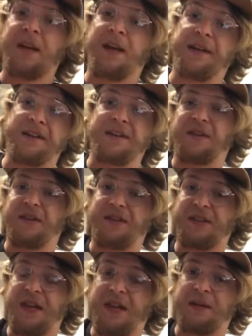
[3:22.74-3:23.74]
And it's the
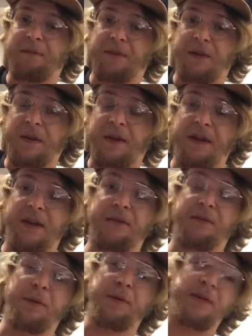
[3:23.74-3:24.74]
same thing.
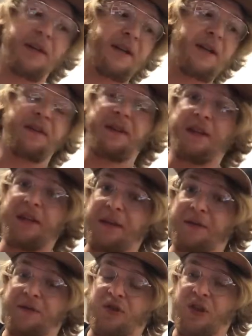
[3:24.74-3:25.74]
If we're playing in the
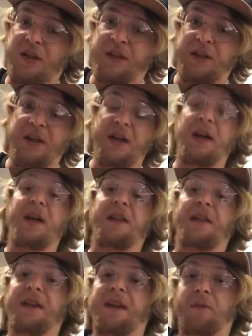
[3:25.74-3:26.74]
key of G,
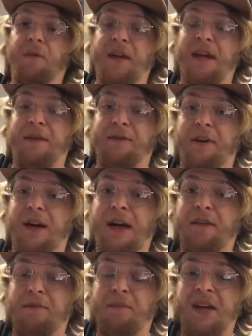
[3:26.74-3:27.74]
then we have our
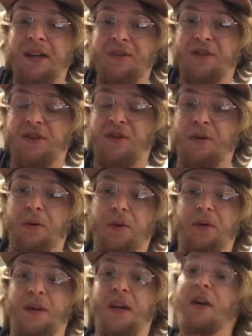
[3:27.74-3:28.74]
F major
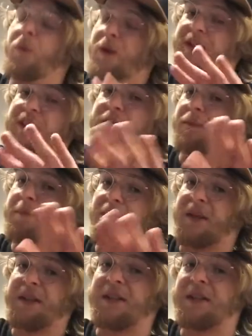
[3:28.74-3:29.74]
chord, which is
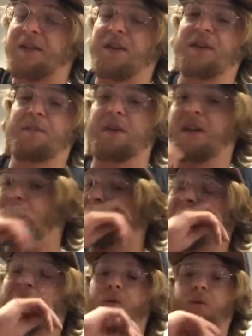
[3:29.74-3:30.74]
replacing the
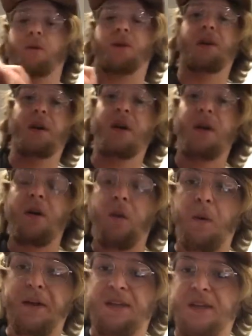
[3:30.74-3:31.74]
diminished chord,
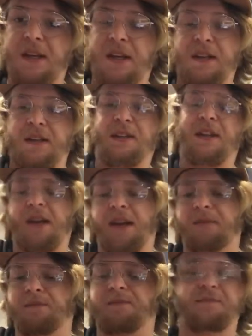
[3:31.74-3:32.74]
which is,
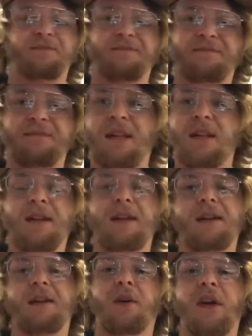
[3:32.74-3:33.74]

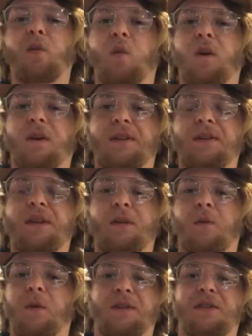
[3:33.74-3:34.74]
it works. It
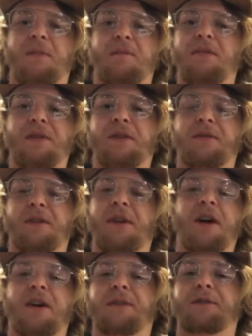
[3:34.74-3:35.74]
works completely,
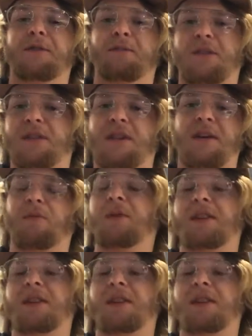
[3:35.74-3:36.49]
100%.